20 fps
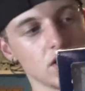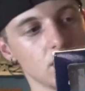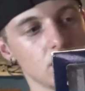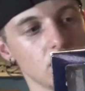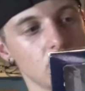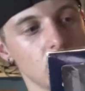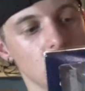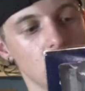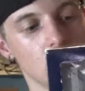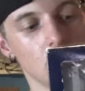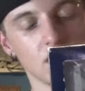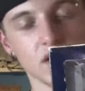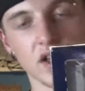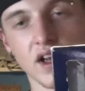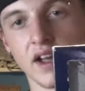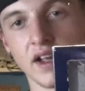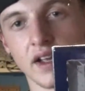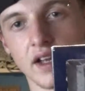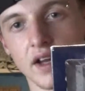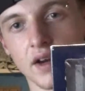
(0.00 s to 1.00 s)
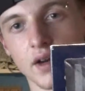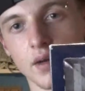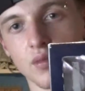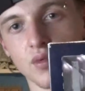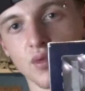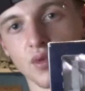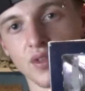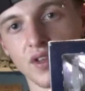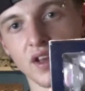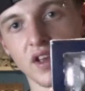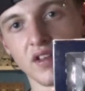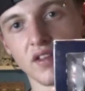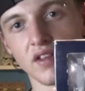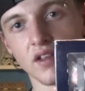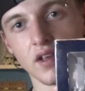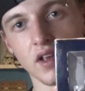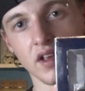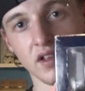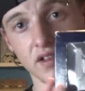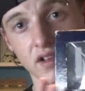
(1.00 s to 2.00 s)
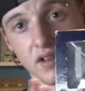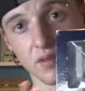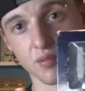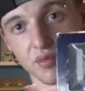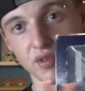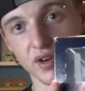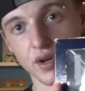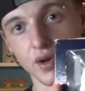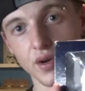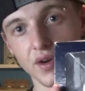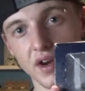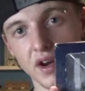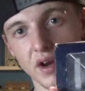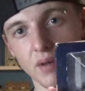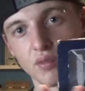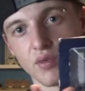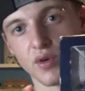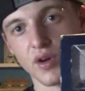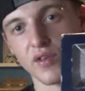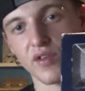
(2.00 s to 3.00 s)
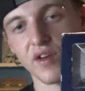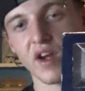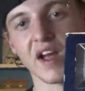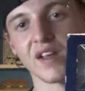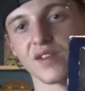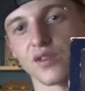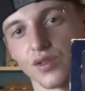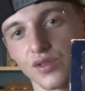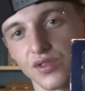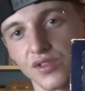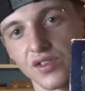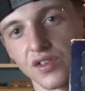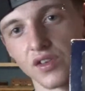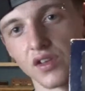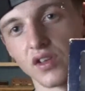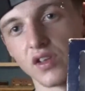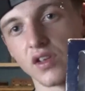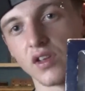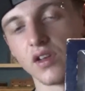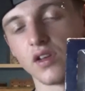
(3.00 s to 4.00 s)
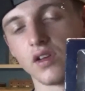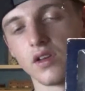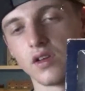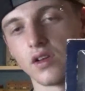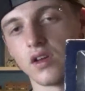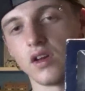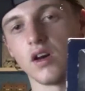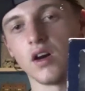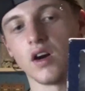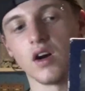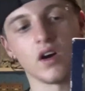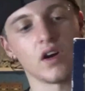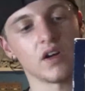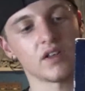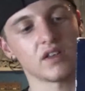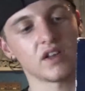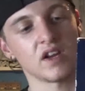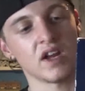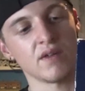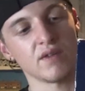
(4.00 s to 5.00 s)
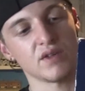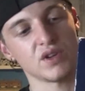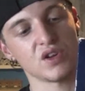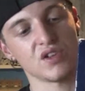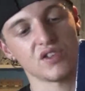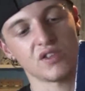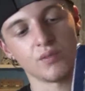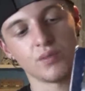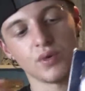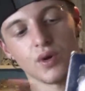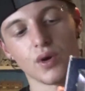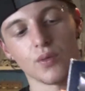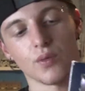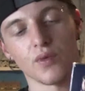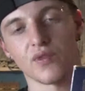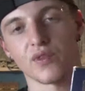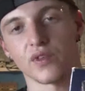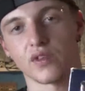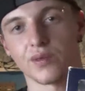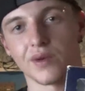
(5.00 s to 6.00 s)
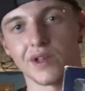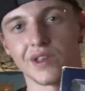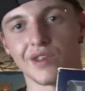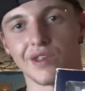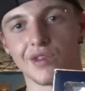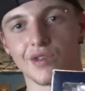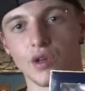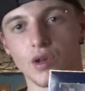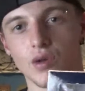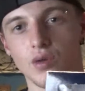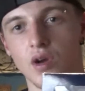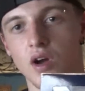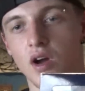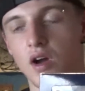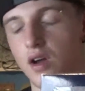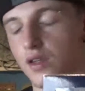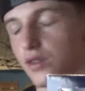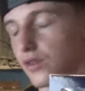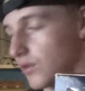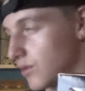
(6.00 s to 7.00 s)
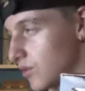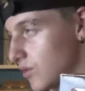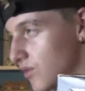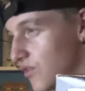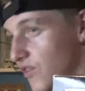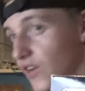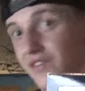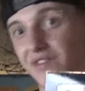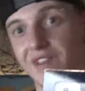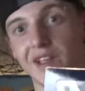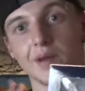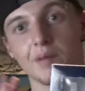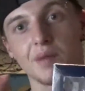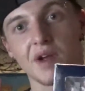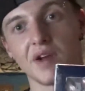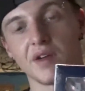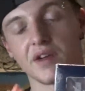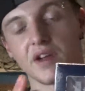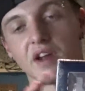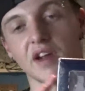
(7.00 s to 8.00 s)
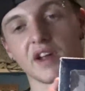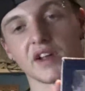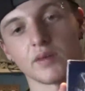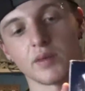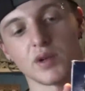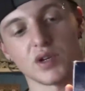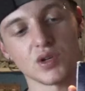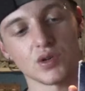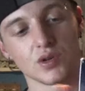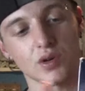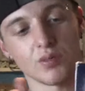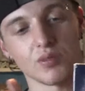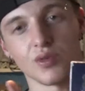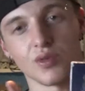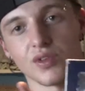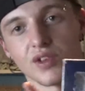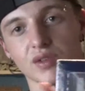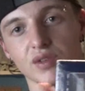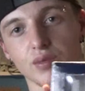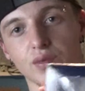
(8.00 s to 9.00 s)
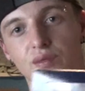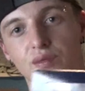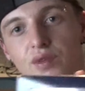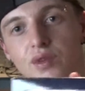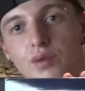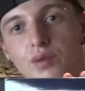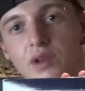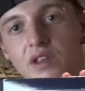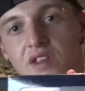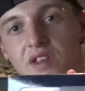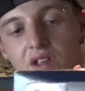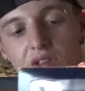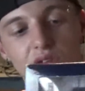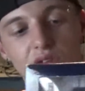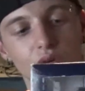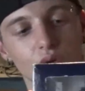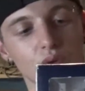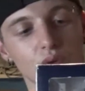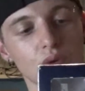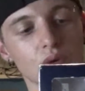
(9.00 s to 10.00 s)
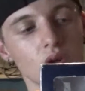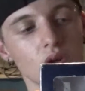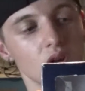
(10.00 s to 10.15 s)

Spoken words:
Yeah, again, I bought this. This is pre-owned and I bought it off Hatton's. I did have a chance to buy one for £15 at an exhibition. I bought this one for £22.